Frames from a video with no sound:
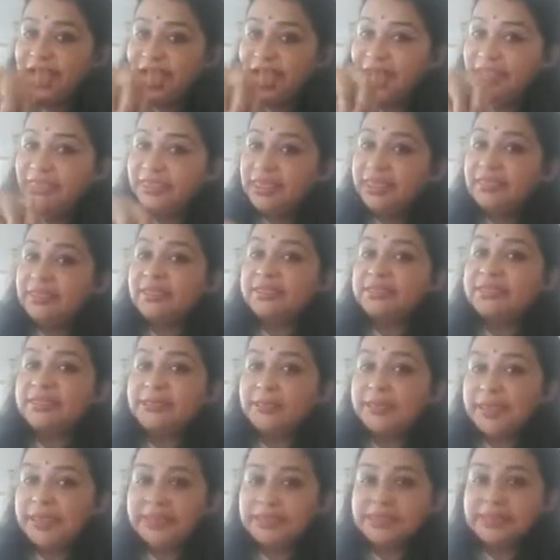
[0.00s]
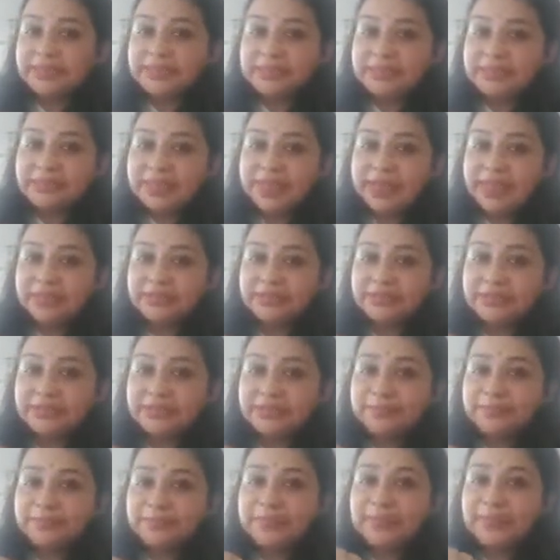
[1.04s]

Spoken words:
and then the sebaceous glands.